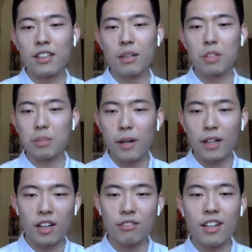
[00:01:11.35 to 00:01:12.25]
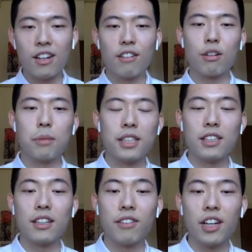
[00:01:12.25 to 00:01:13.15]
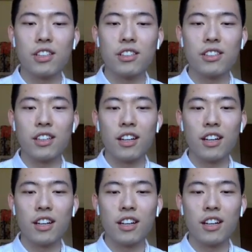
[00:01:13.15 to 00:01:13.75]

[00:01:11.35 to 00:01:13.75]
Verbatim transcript: that were spun off from his innovations.